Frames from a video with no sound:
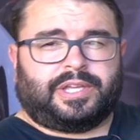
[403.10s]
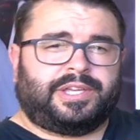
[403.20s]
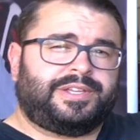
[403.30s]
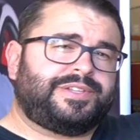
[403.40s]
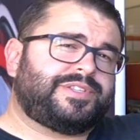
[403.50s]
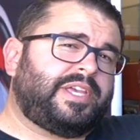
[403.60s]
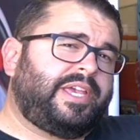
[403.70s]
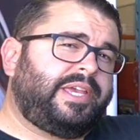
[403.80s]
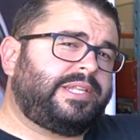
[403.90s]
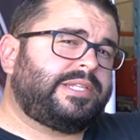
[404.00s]
is
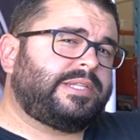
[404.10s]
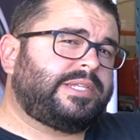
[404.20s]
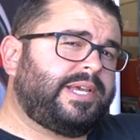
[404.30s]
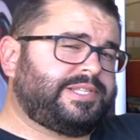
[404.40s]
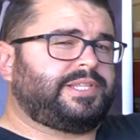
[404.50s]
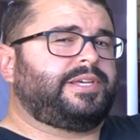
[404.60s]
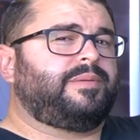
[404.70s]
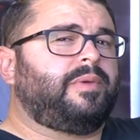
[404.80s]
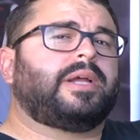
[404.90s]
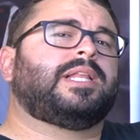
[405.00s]
a
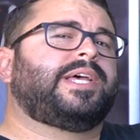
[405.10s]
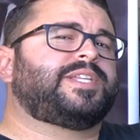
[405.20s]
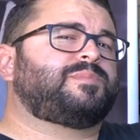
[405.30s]
Tesla Model S